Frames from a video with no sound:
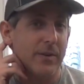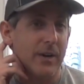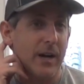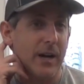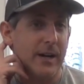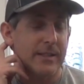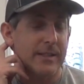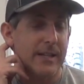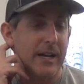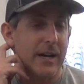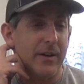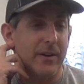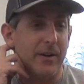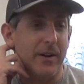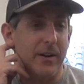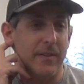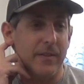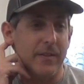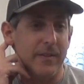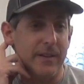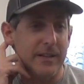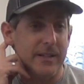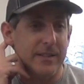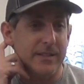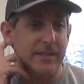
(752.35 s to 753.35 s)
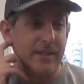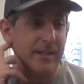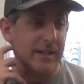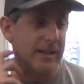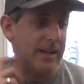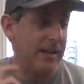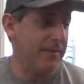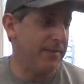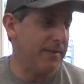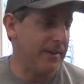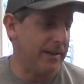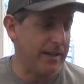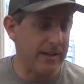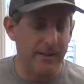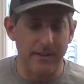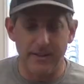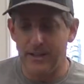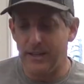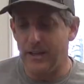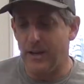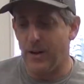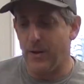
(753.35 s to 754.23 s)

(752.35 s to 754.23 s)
cut down on leaks significantly,